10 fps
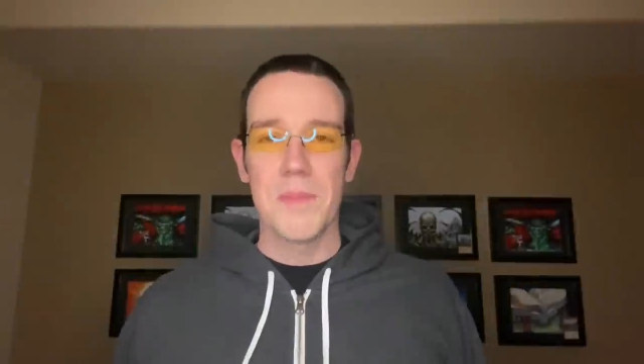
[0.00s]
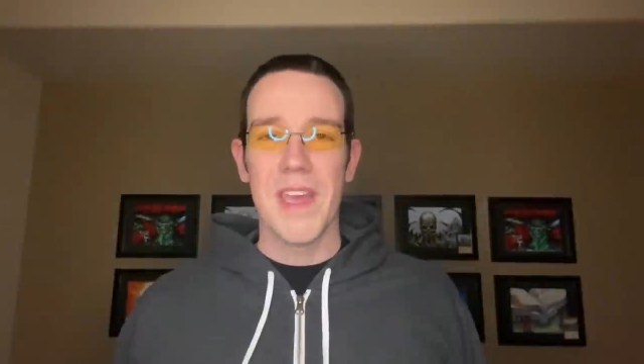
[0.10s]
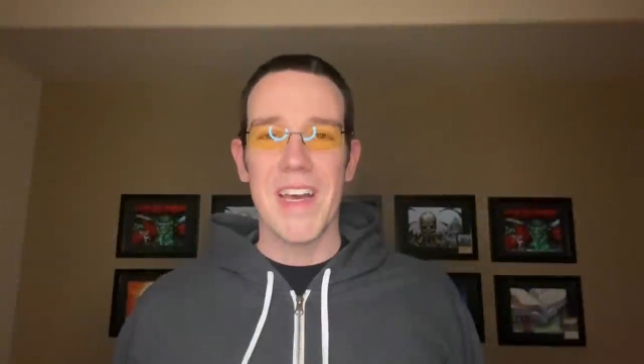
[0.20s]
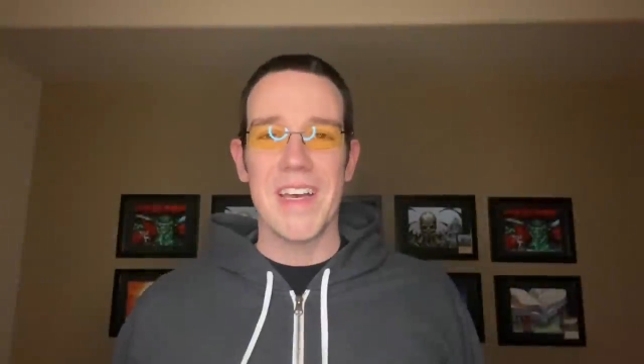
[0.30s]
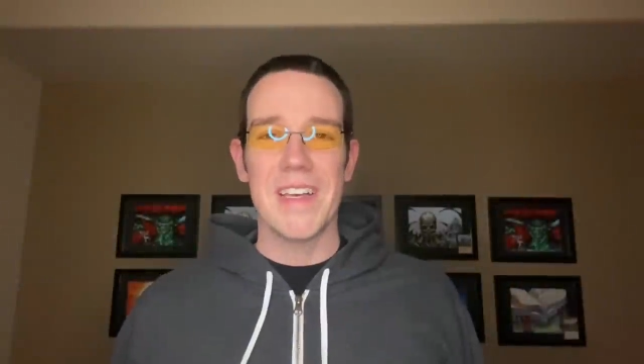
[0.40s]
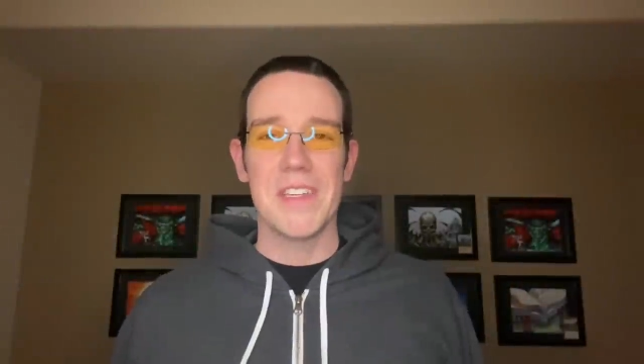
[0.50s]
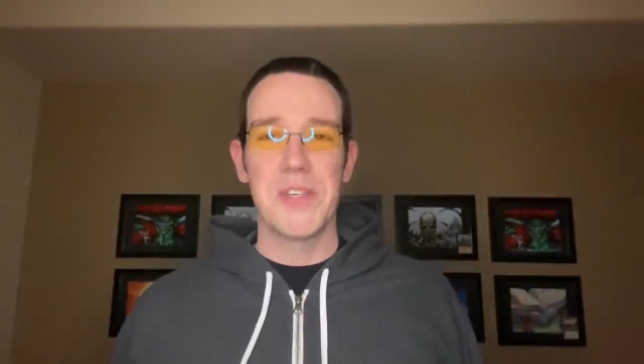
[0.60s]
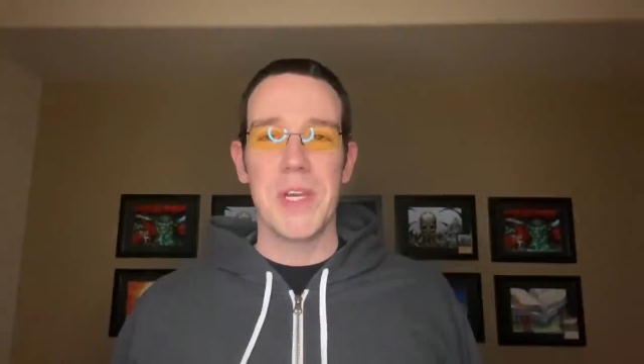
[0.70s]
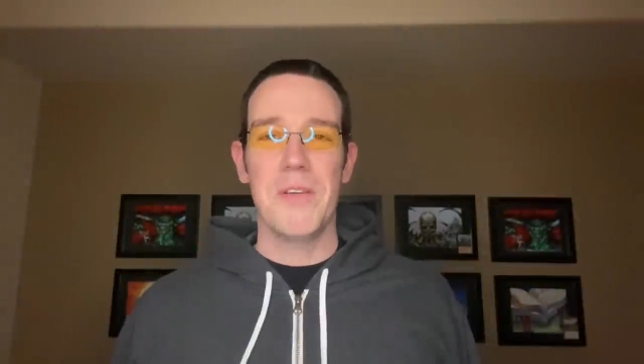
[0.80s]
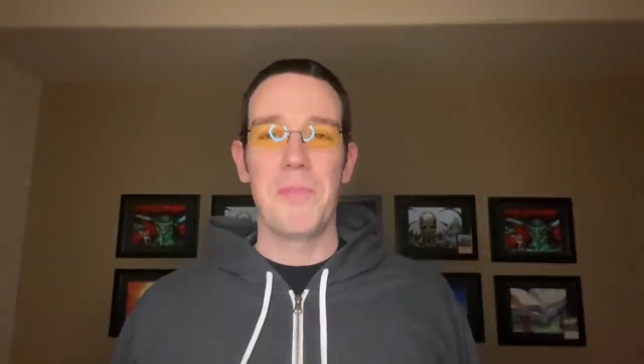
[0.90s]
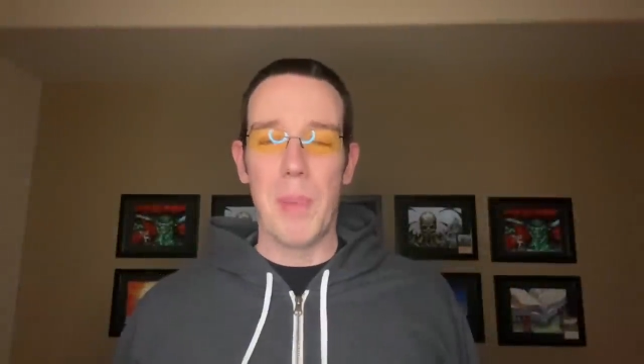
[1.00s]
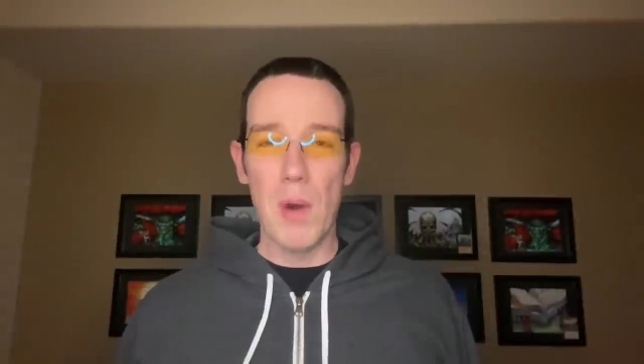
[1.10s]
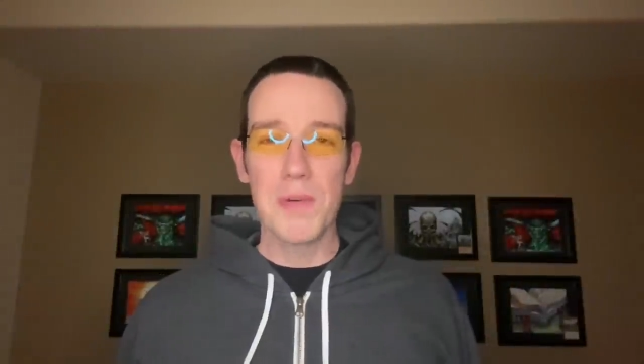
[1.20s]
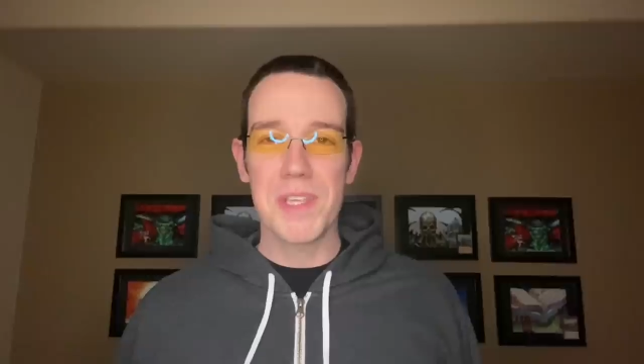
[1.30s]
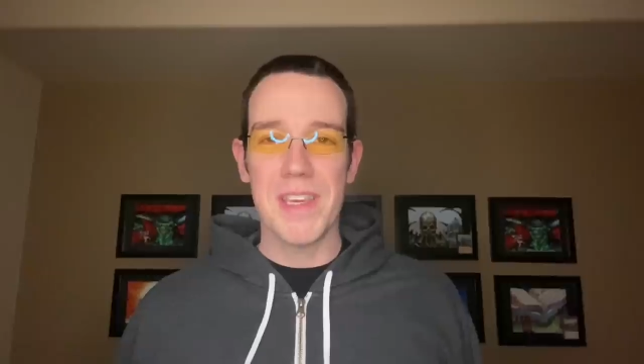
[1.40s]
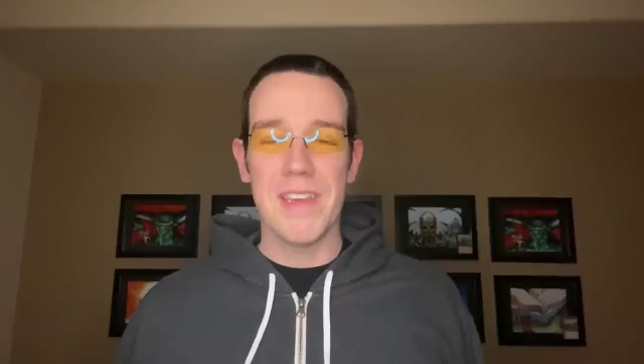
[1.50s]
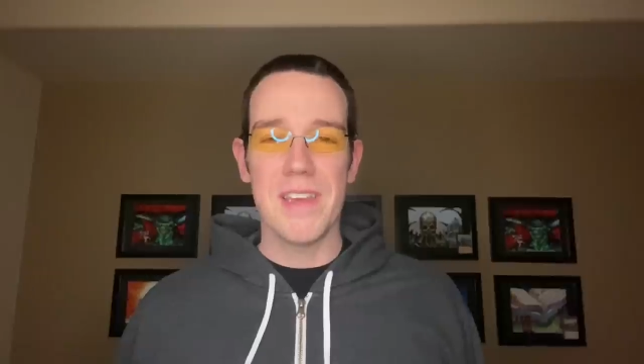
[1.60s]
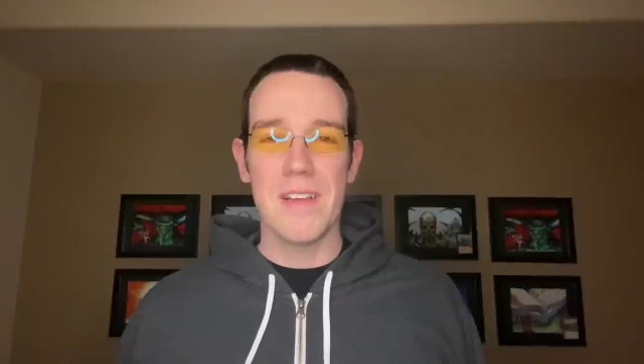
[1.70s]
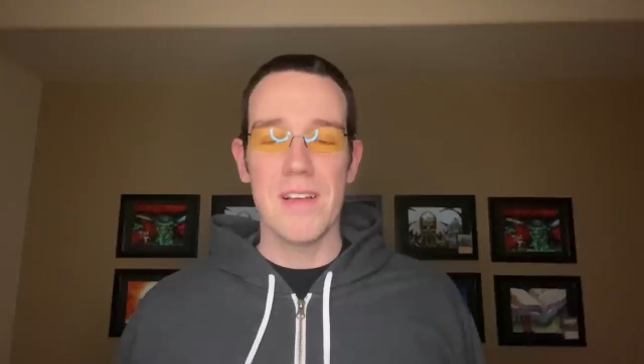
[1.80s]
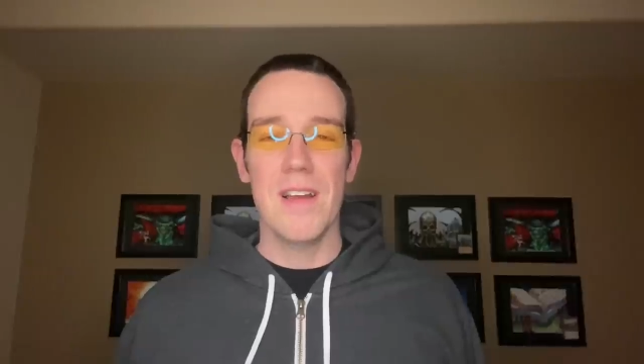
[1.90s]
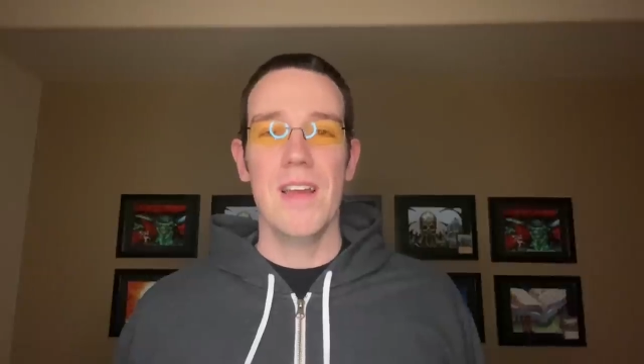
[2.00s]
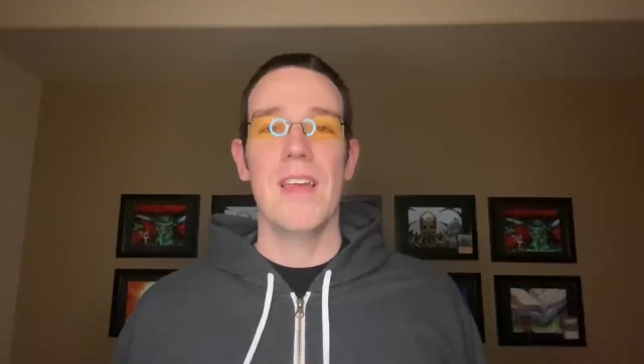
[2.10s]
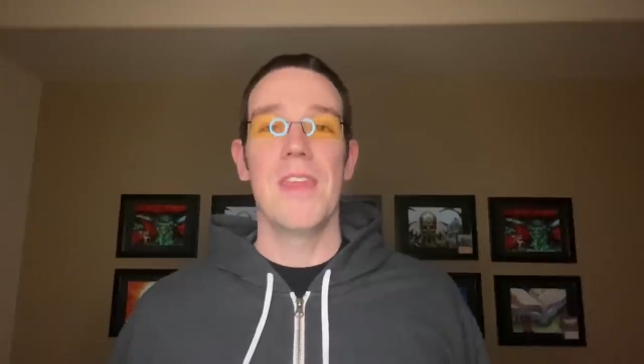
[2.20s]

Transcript: guys, Jeff Boski here.